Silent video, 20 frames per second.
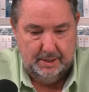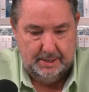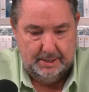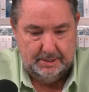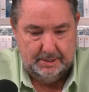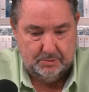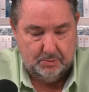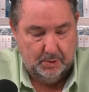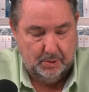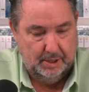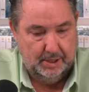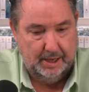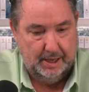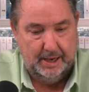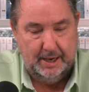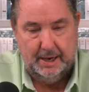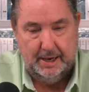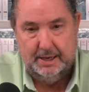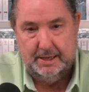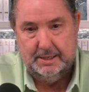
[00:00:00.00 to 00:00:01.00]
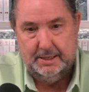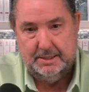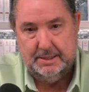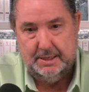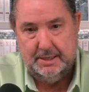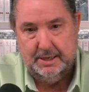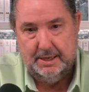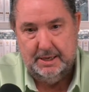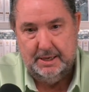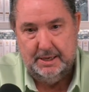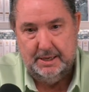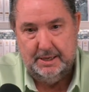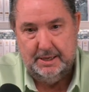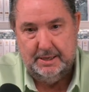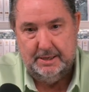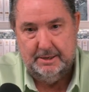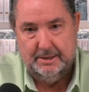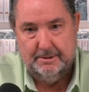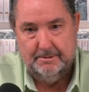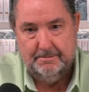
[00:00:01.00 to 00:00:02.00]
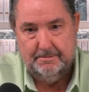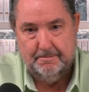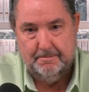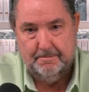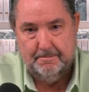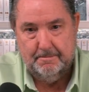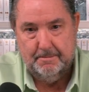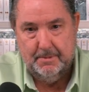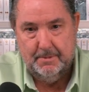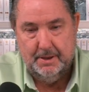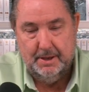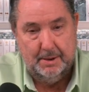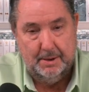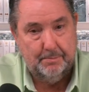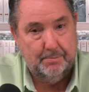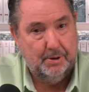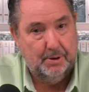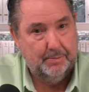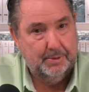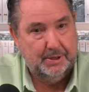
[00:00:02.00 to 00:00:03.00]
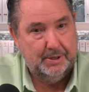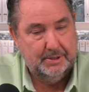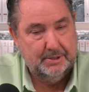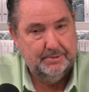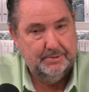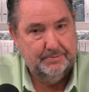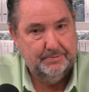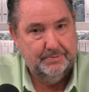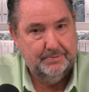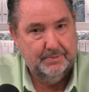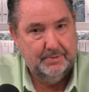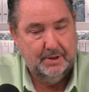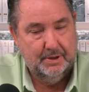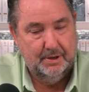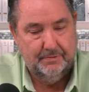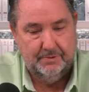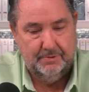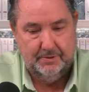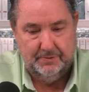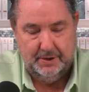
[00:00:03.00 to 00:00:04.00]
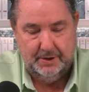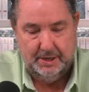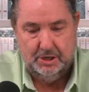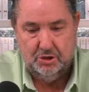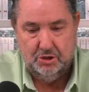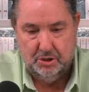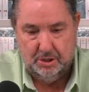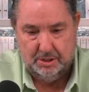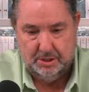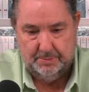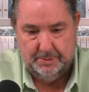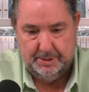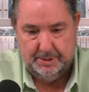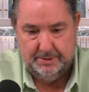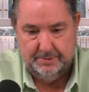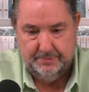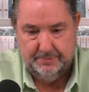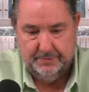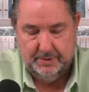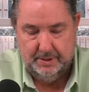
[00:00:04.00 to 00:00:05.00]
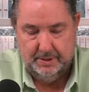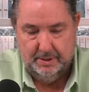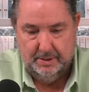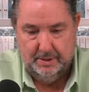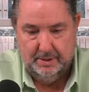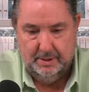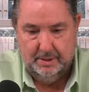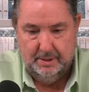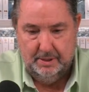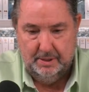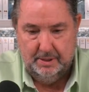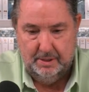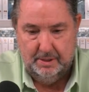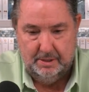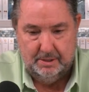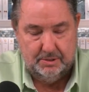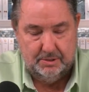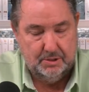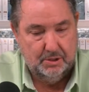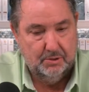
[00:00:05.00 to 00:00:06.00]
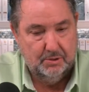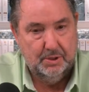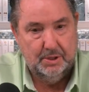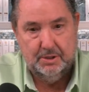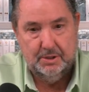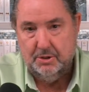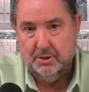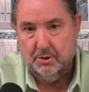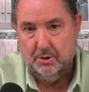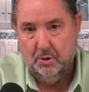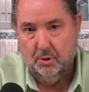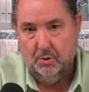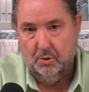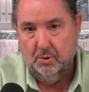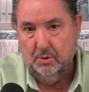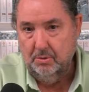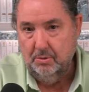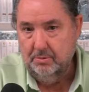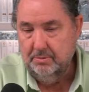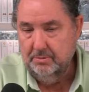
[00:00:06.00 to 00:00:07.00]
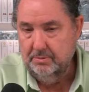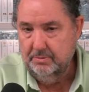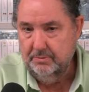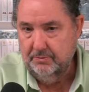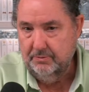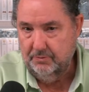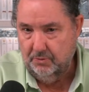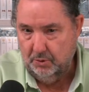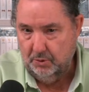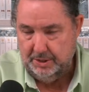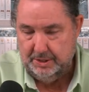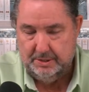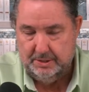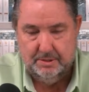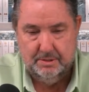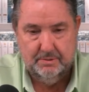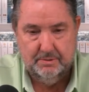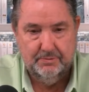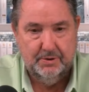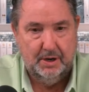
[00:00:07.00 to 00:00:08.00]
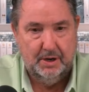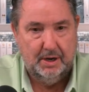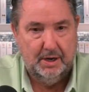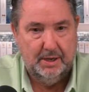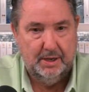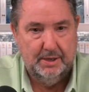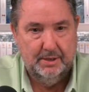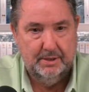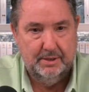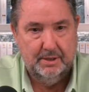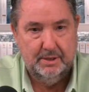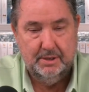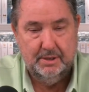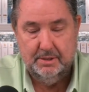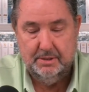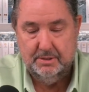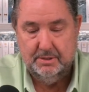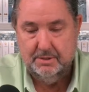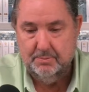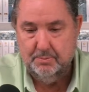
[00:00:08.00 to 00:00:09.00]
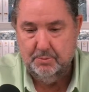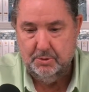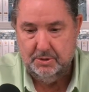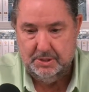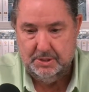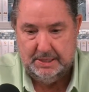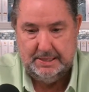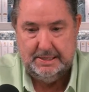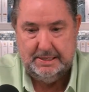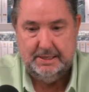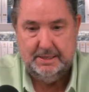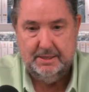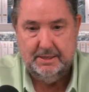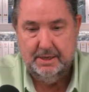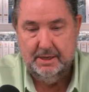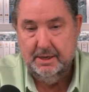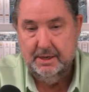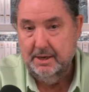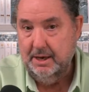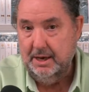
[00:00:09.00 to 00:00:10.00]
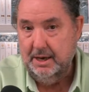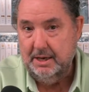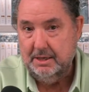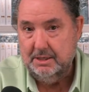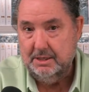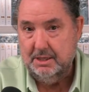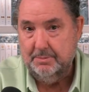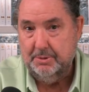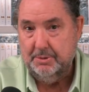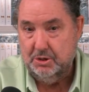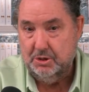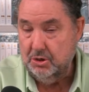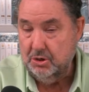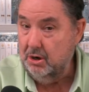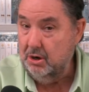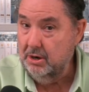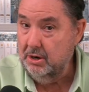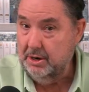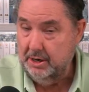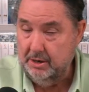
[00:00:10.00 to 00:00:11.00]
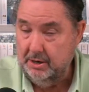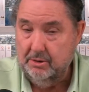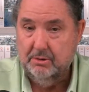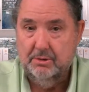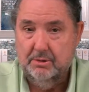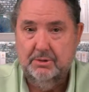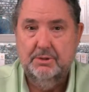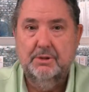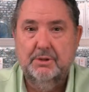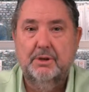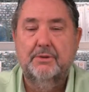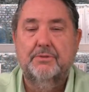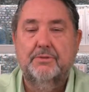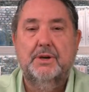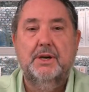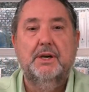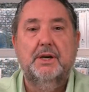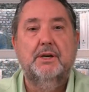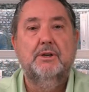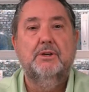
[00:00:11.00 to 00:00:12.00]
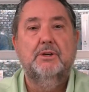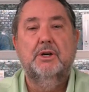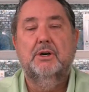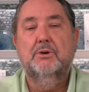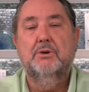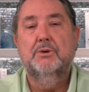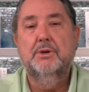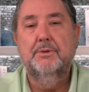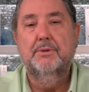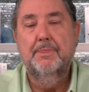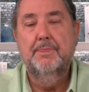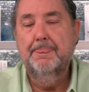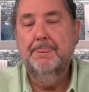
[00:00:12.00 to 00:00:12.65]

as well as a implement of divine judgment. He is known as the Kol, voice of God. He is presented as the Bashar, herald of King Dode.